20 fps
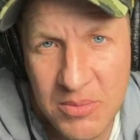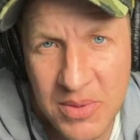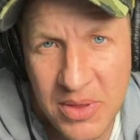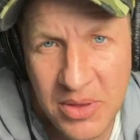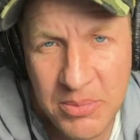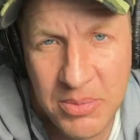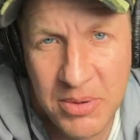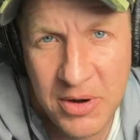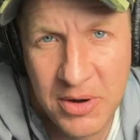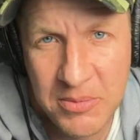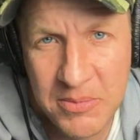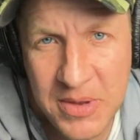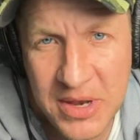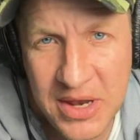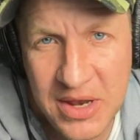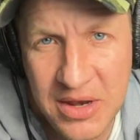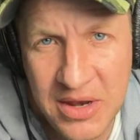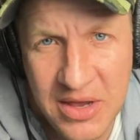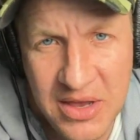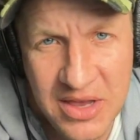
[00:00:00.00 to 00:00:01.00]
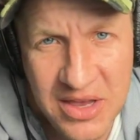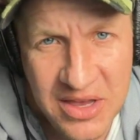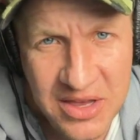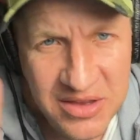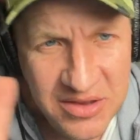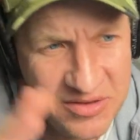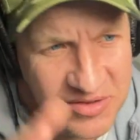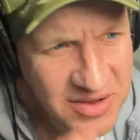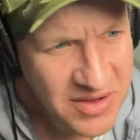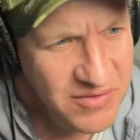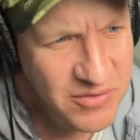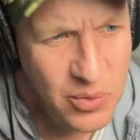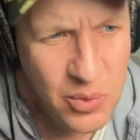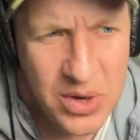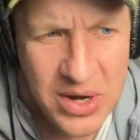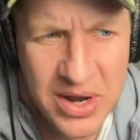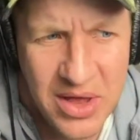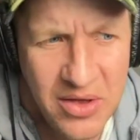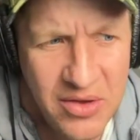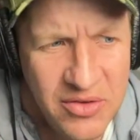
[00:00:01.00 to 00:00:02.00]
Miller Park Minute, save
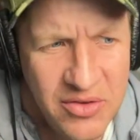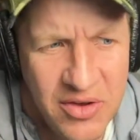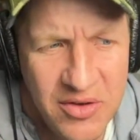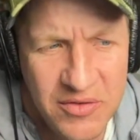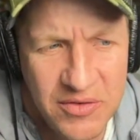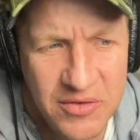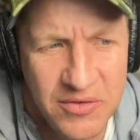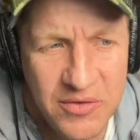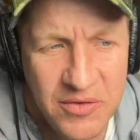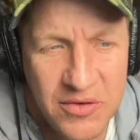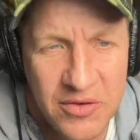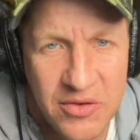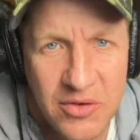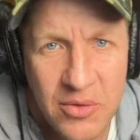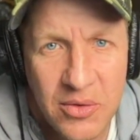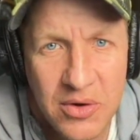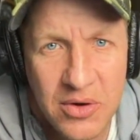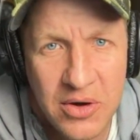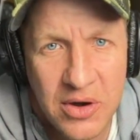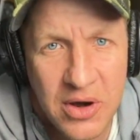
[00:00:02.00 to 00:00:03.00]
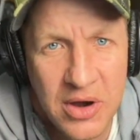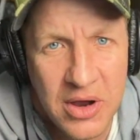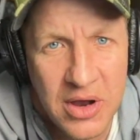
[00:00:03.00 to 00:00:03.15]
$20 off your first order.